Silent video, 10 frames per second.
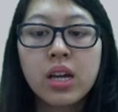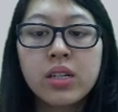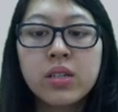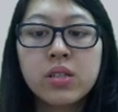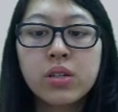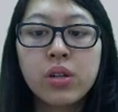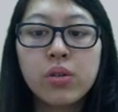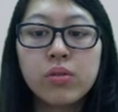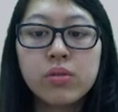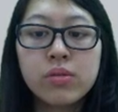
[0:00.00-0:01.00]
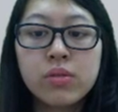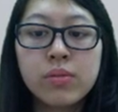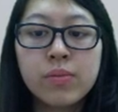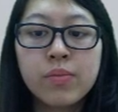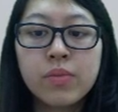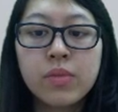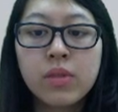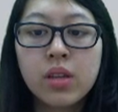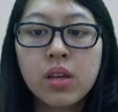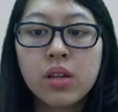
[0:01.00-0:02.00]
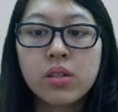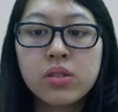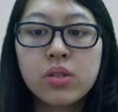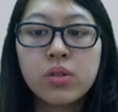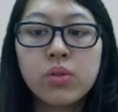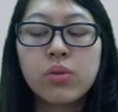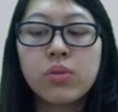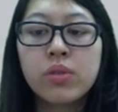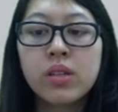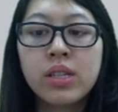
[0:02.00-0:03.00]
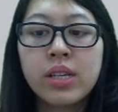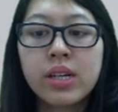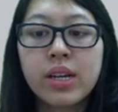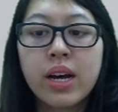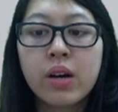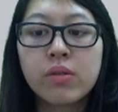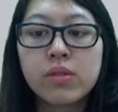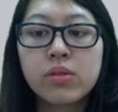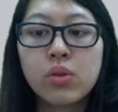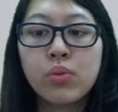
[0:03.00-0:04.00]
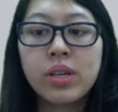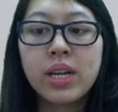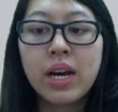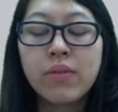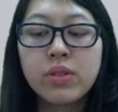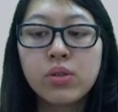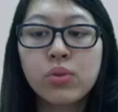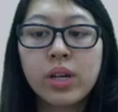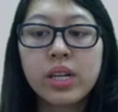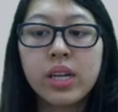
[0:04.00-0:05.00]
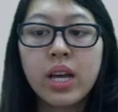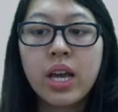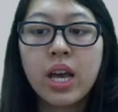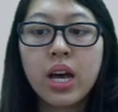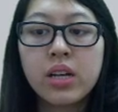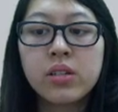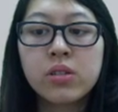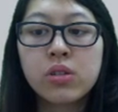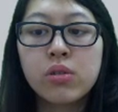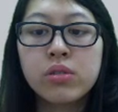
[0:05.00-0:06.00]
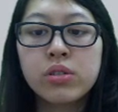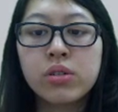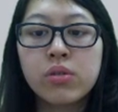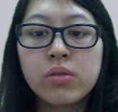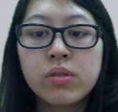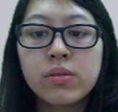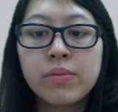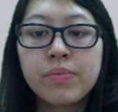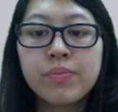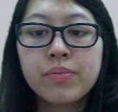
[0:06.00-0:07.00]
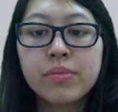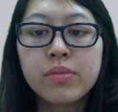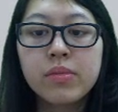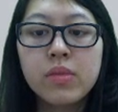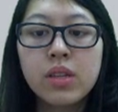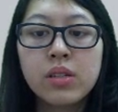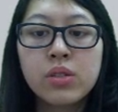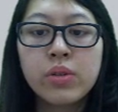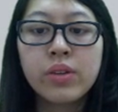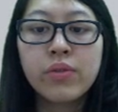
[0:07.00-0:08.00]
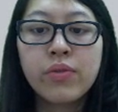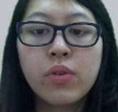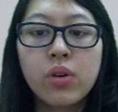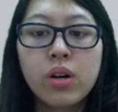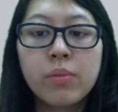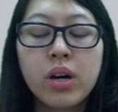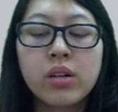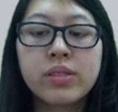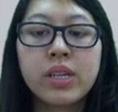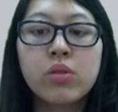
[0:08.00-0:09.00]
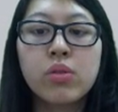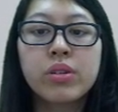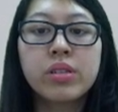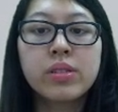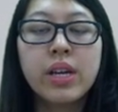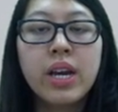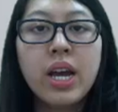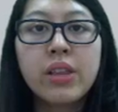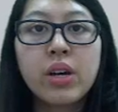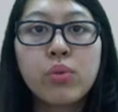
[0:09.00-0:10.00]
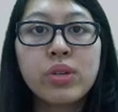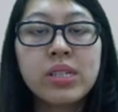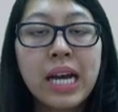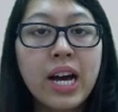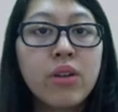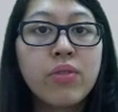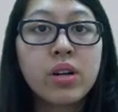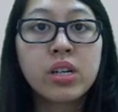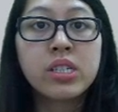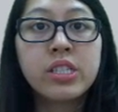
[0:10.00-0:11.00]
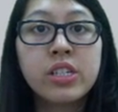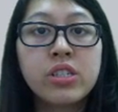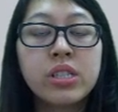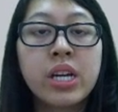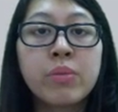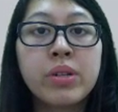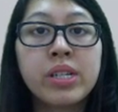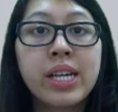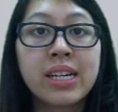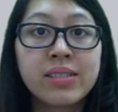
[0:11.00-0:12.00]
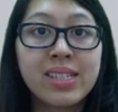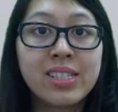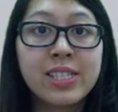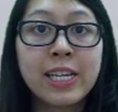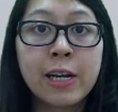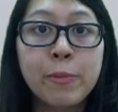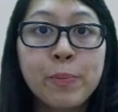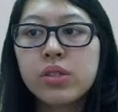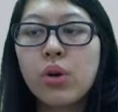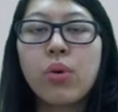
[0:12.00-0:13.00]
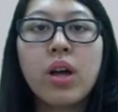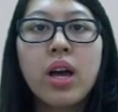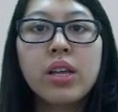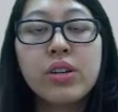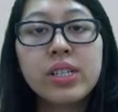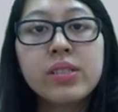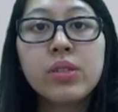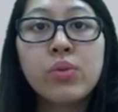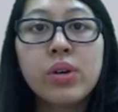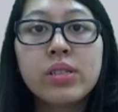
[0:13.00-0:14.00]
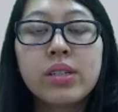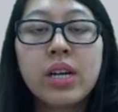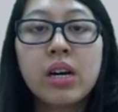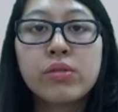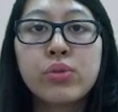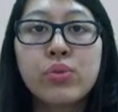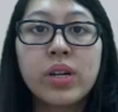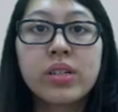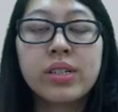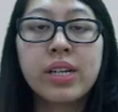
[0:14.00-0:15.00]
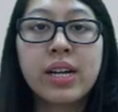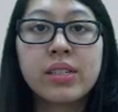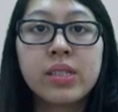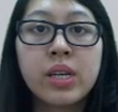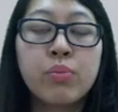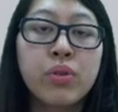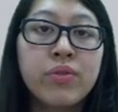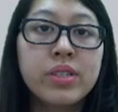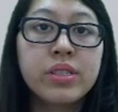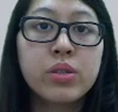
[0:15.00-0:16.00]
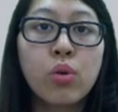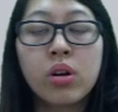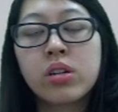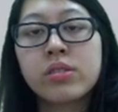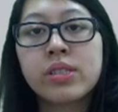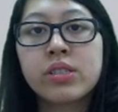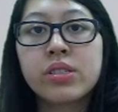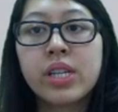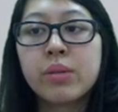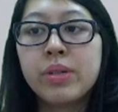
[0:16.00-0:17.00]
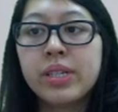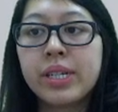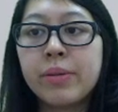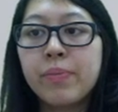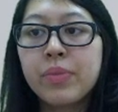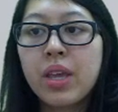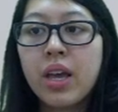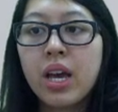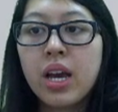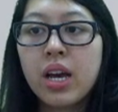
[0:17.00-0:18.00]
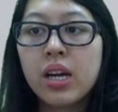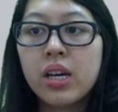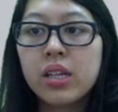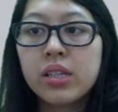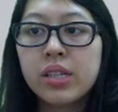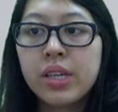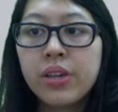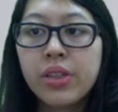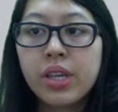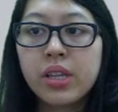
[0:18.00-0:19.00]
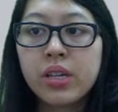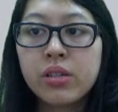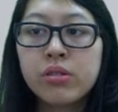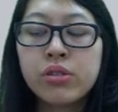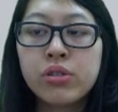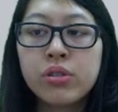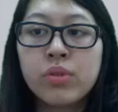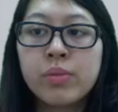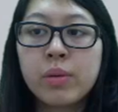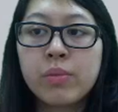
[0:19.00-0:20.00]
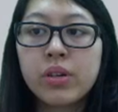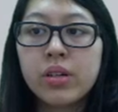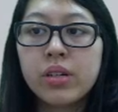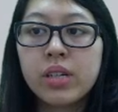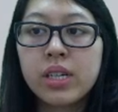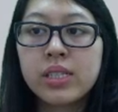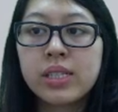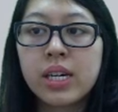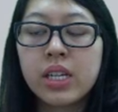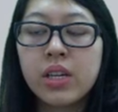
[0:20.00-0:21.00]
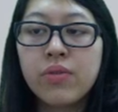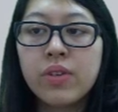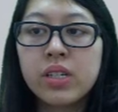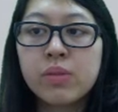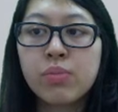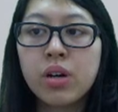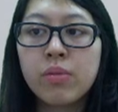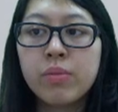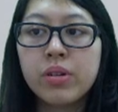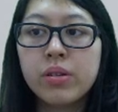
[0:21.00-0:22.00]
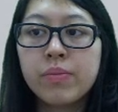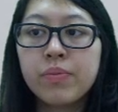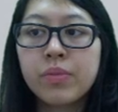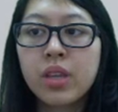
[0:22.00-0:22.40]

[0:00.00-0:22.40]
disclose to the account. So we have to create a disclosure note to inform our stakeholders that we have a contingent liability existing. So there are easy ways on how to recognize a provision or a contingent liability. The key thing that you should remember is that if it is probable,